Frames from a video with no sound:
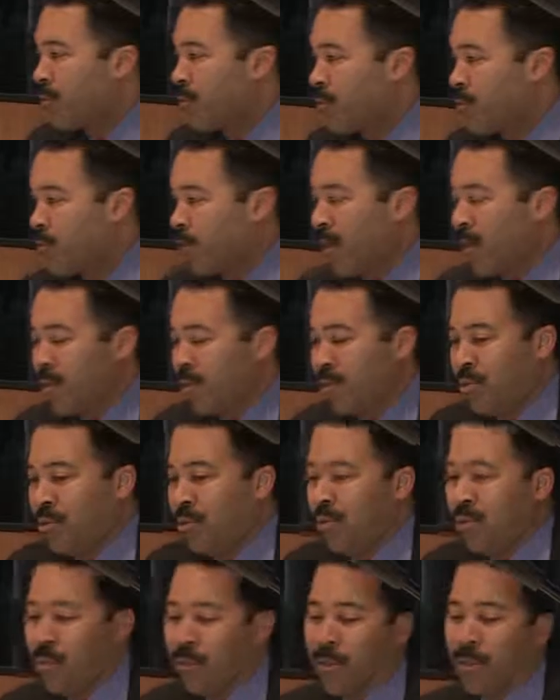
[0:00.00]
respect
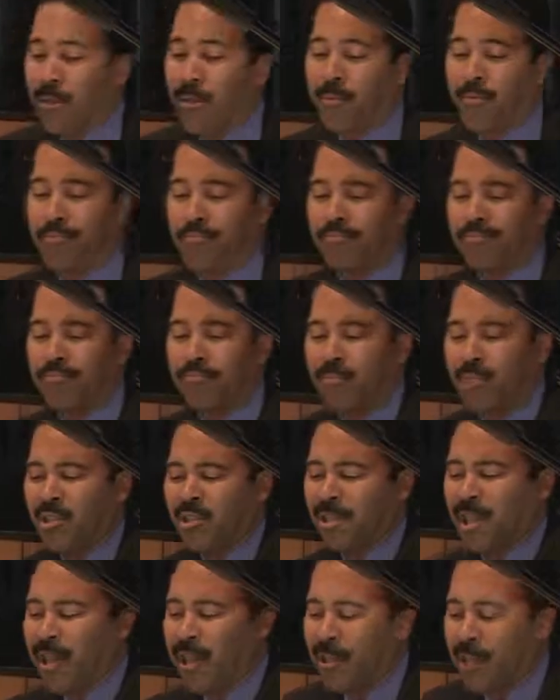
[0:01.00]
to
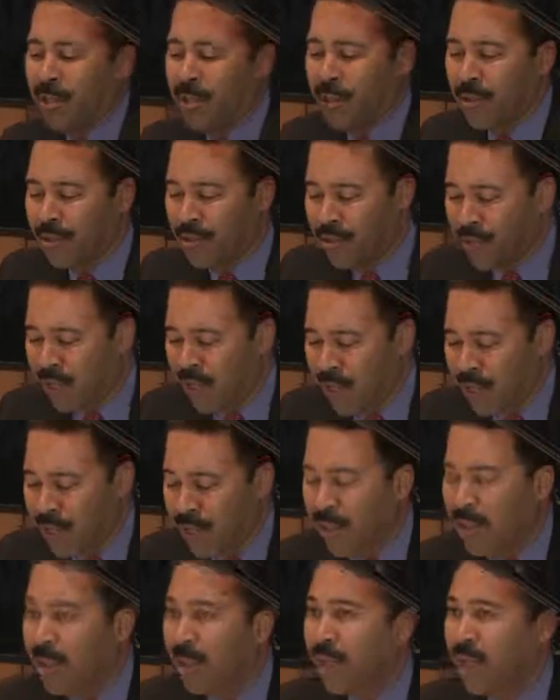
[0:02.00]

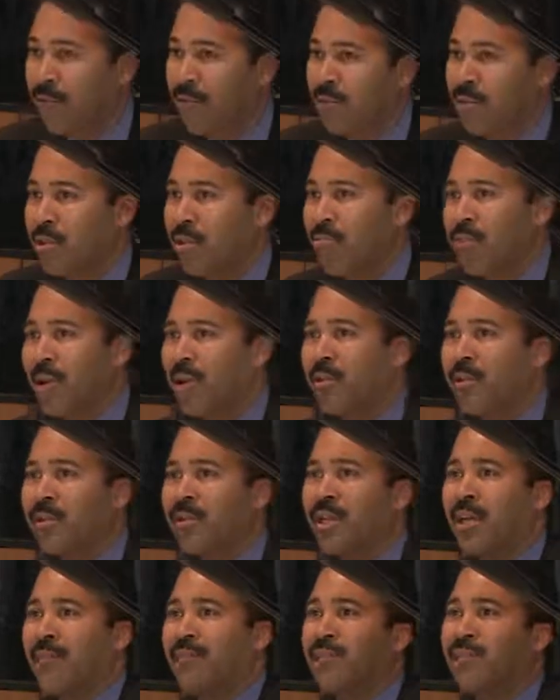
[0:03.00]
standing, obviously
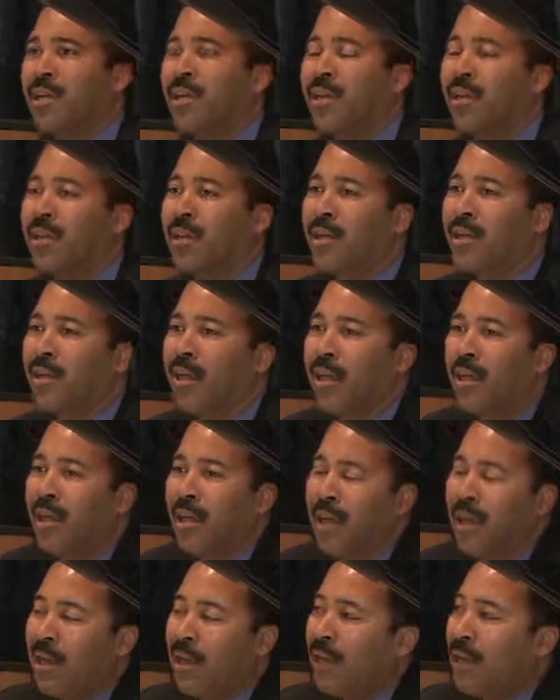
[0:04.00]
parents have standing.
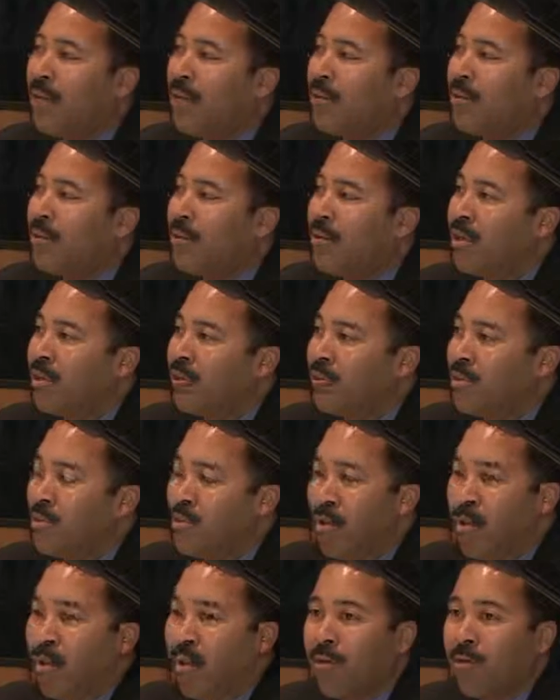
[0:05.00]
And if
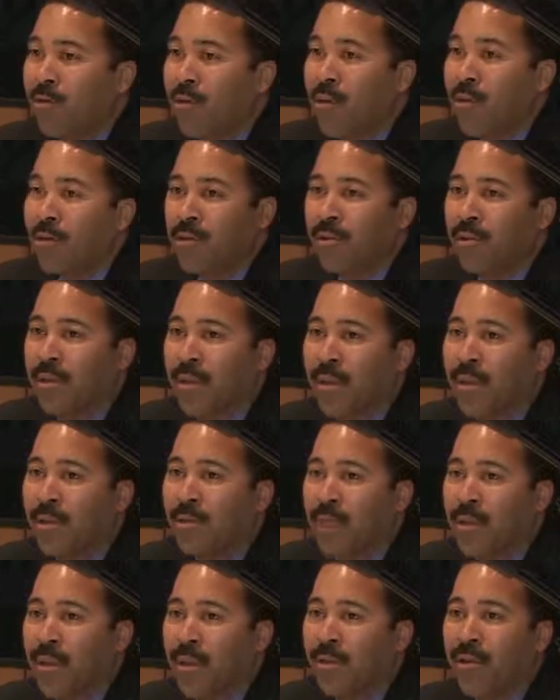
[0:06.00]
you are a foster
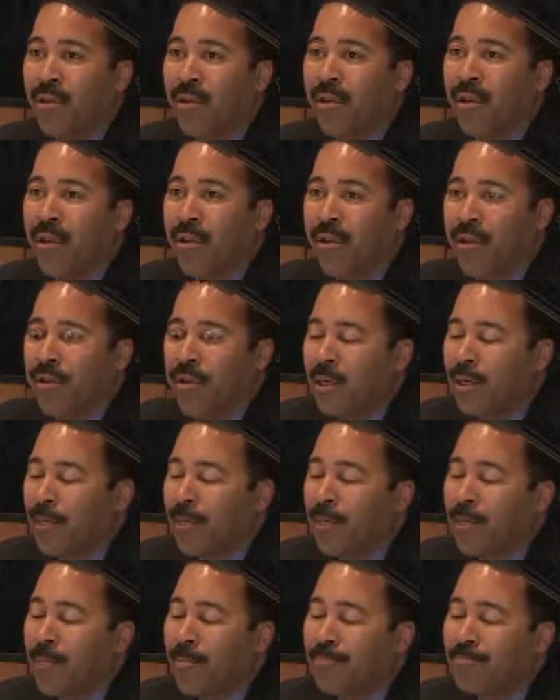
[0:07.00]
care parent,
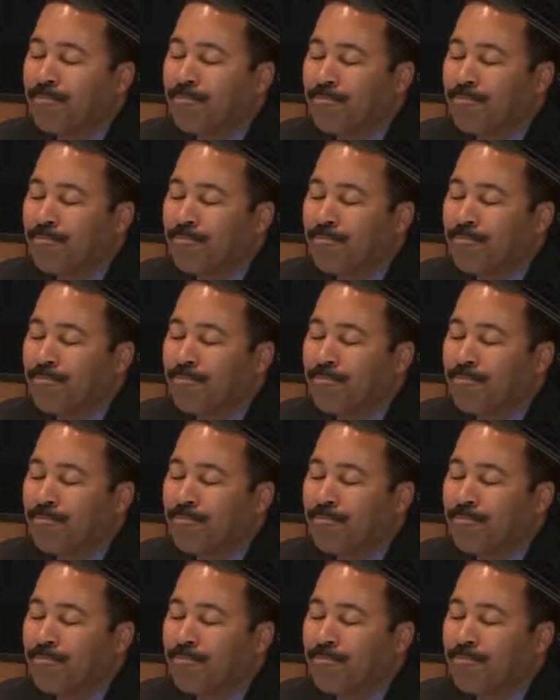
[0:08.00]
how